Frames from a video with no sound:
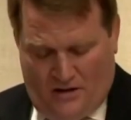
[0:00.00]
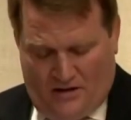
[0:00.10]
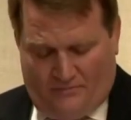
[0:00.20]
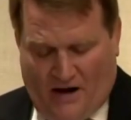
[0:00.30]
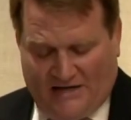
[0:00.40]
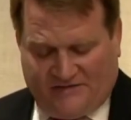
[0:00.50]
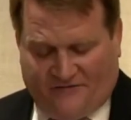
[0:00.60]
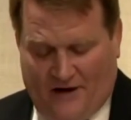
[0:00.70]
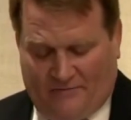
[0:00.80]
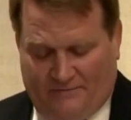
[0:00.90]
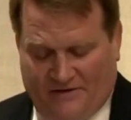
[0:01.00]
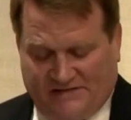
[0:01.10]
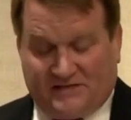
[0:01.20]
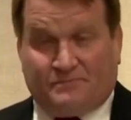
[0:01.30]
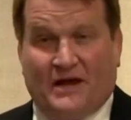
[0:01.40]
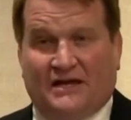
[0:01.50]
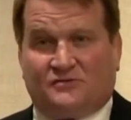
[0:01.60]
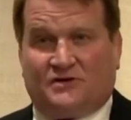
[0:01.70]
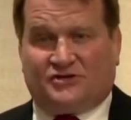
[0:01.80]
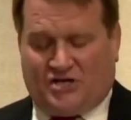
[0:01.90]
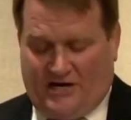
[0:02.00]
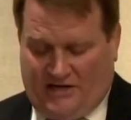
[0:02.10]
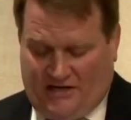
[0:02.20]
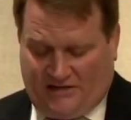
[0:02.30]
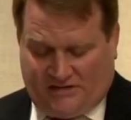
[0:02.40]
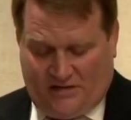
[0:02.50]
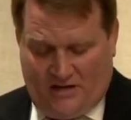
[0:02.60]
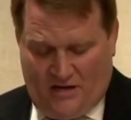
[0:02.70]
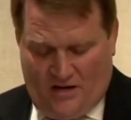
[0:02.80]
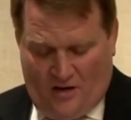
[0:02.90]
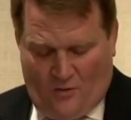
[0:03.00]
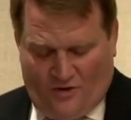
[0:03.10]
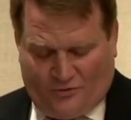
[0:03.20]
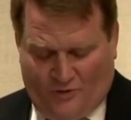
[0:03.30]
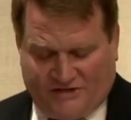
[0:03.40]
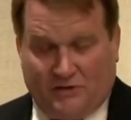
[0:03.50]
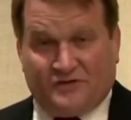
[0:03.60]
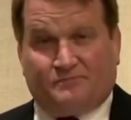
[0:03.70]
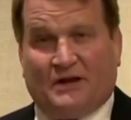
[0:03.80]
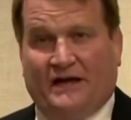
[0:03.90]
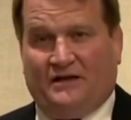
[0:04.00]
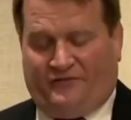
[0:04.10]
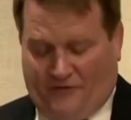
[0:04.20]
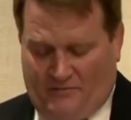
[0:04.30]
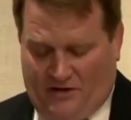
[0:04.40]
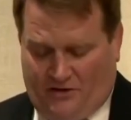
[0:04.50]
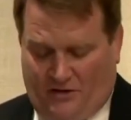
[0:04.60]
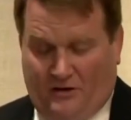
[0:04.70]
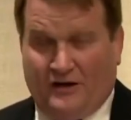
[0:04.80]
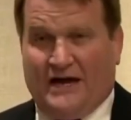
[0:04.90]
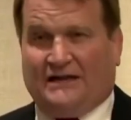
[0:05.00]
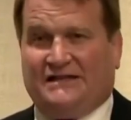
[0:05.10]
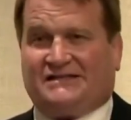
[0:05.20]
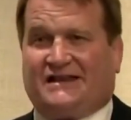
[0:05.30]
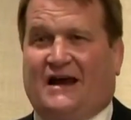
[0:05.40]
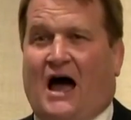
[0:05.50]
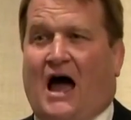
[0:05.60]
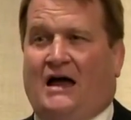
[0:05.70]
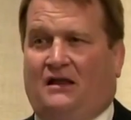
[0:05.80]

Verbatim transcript: the Biden's family business plans with the Chinese, with which he was plainly familiar, at least at a high